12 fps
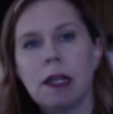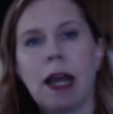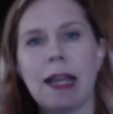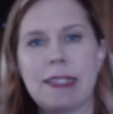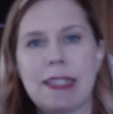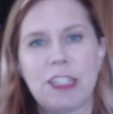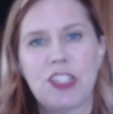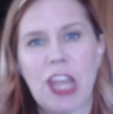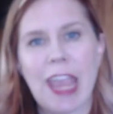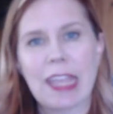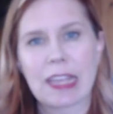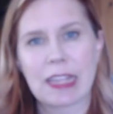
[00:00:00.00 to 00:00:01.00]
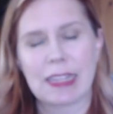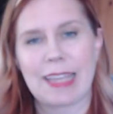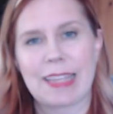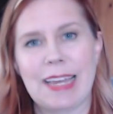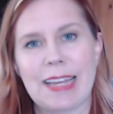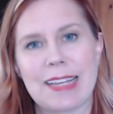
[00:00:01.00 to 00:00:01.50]
I say changa
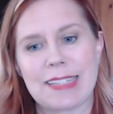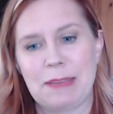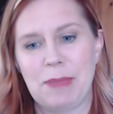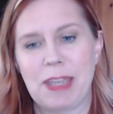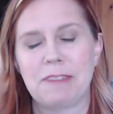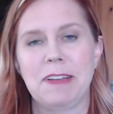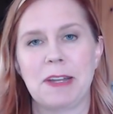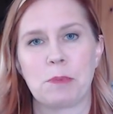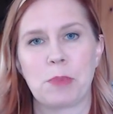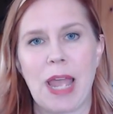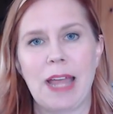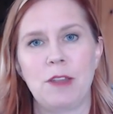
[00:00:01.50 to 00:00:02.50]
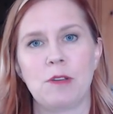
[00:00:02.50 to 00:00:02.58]
like that because I make fun of Brad